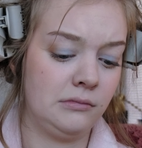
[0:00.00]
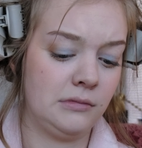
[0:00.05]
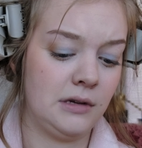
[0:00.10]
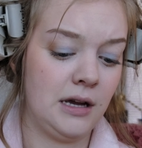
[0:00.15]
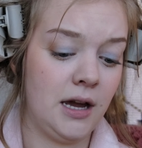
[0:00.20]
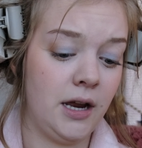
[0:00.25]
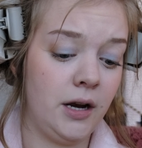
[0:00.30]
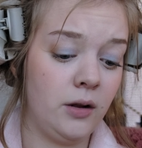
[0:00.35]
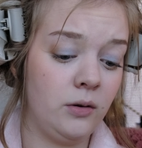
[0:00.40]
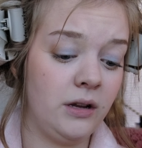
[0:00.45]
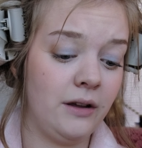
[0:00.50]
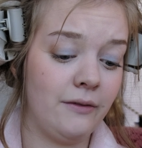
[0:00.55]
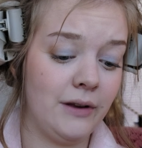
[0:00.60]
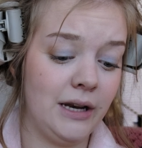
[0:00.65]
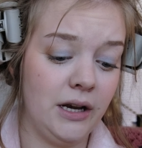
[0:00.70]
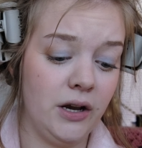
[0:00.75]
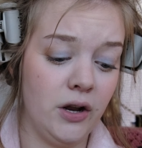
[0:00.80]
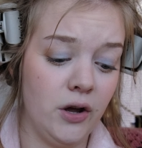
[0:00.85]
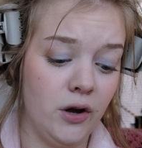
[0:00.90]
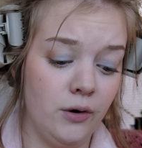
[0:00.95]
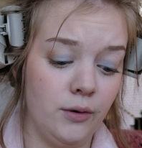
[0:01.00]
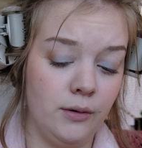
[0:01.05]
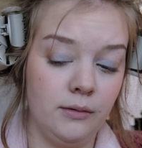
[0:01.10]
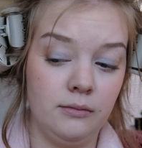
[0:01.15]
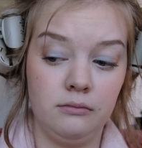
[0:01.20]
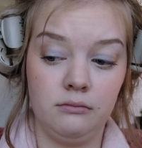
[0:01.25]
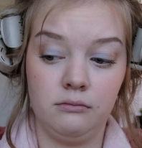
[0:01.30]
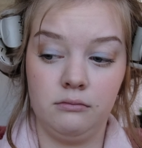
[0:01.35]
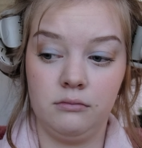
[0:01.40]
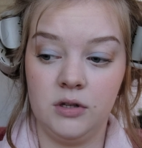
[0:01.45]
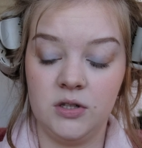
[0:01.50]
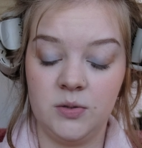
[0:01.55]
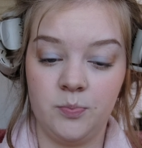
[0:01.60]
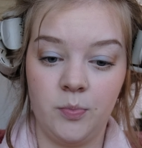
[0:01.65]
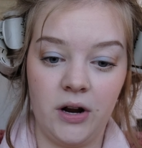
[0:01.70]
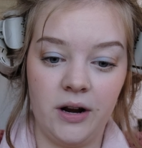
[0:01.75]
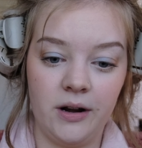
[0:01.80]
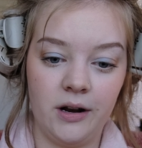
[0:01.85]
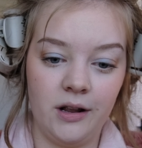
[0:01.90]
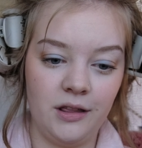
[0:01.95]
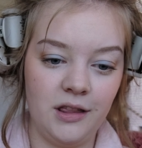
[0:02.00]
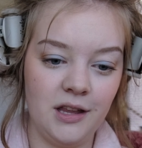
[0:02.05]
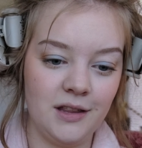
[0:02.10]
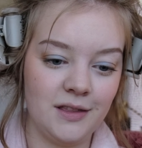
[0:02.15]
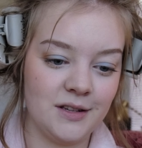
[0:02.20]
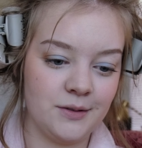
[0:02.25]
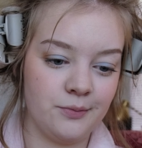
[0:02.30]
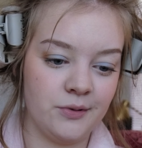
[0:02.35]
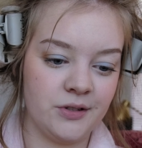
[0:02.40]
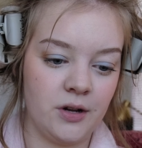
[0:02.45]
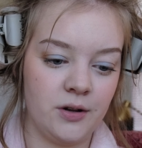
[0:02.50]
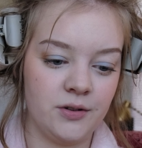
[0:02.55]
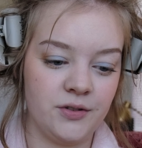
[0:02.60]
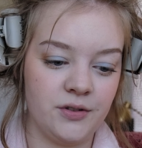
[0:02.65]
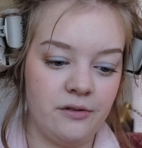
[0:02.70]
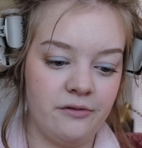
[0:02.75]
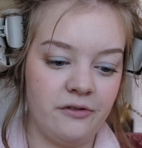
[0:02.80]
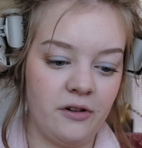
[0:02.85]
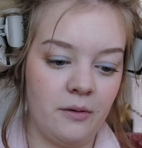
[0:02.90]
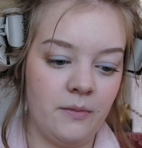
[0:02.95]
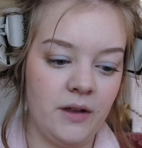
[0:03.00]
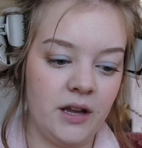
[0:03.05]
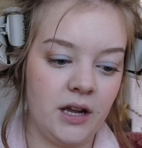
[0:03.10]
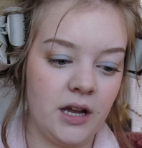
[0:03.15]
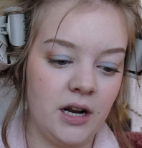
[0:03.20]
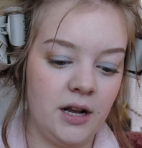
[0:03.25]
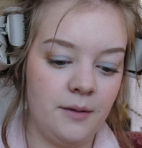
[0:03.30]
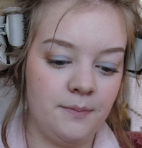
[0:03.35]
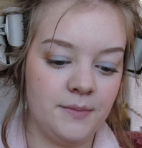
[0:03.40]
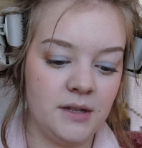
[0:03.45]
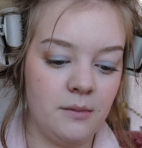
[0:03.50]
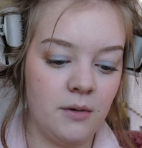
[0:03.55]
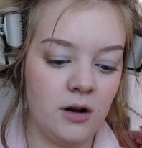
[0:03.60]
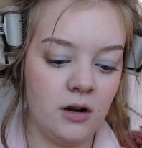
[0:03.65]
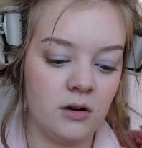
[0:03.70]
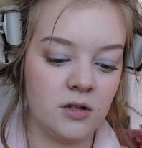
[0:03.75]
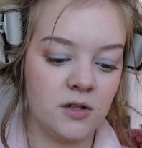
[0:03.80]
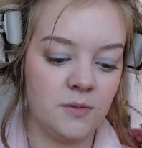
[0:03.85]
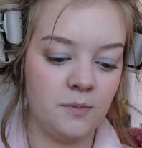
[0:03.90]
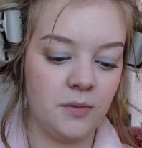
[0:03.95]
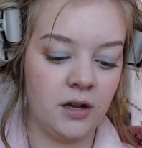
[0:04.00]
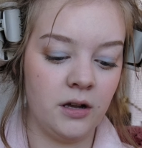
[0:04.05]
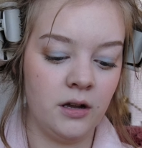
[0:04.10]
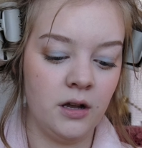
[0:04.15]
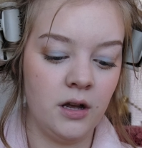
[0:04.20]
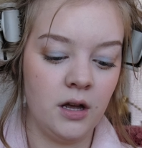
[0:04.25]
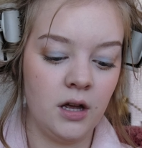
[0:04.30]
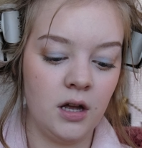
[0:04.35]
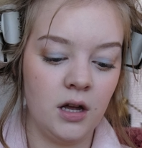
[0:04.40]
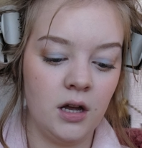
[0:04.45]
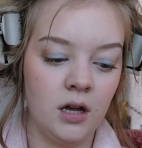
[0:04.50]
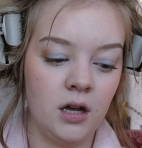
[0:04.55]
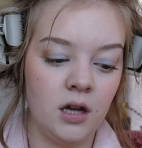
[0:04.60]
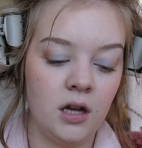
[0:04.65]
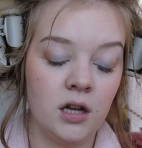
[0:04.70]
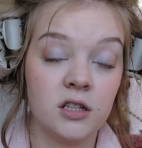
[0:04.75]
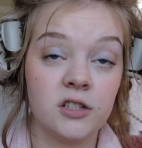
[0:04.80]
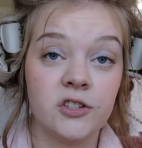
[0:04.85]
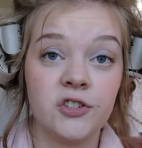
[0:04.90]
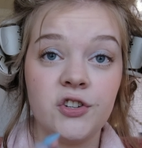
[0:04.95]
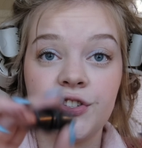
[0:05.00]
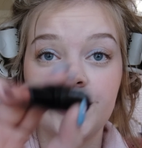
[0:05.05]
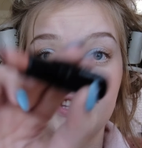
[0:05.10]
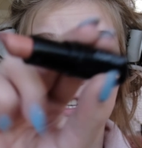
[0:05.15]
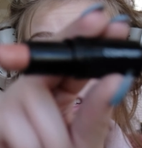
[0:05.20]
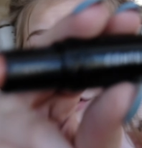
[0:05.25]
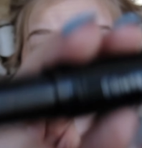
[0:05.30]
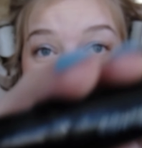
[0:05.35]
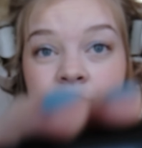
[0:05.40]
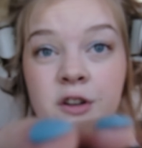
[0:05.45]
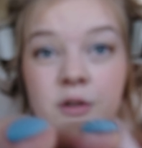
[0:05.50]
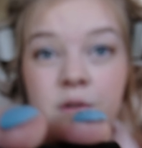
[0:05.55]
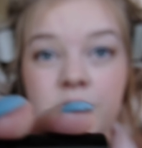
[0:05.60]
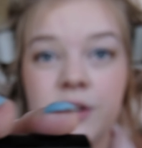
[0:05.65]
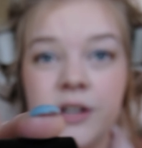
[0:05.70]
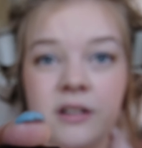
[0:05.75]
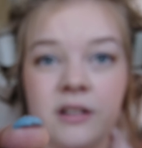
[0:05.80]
I don't even know this brand. I think this was also from like an Ipsy box, but it's just this nude